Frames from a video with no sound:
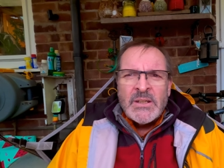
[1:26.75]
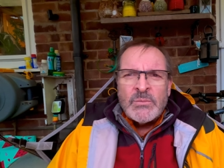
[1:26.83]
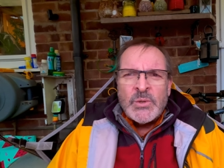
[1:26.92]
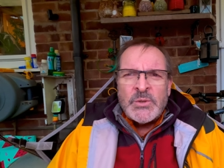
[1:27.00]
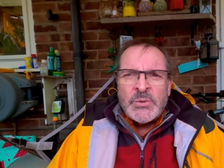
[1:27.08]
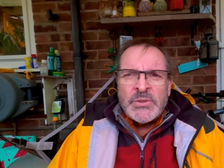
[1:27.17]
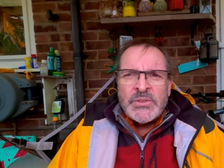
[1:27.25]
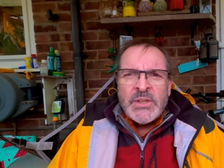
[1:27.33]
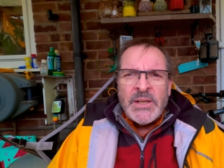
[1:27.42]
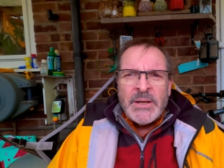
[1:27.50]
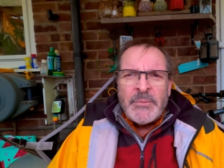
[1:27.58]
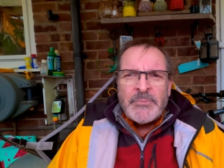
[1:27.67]
which was,
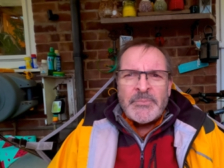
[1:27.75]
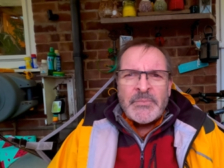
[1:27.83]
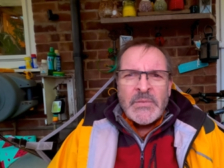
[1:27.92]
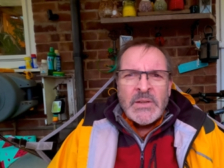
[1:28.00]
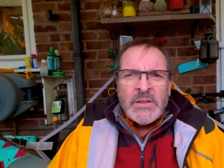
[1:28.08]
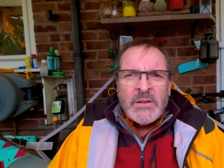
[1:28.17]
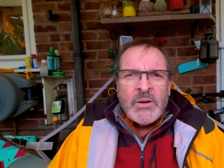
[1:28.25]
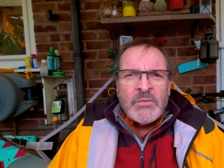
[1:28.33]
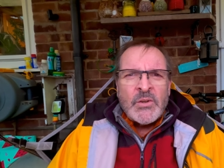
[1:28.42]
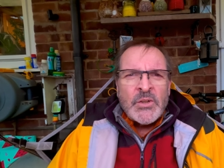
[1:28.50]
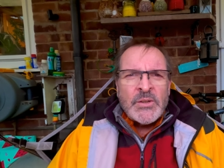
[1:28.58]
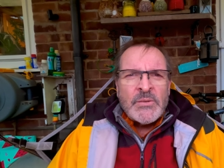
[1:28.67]
um, you know,
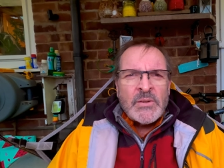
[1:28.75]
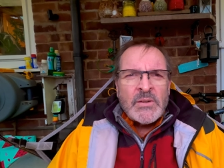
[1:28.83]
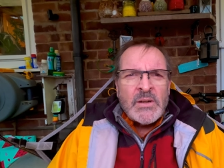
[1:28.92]
I've got a,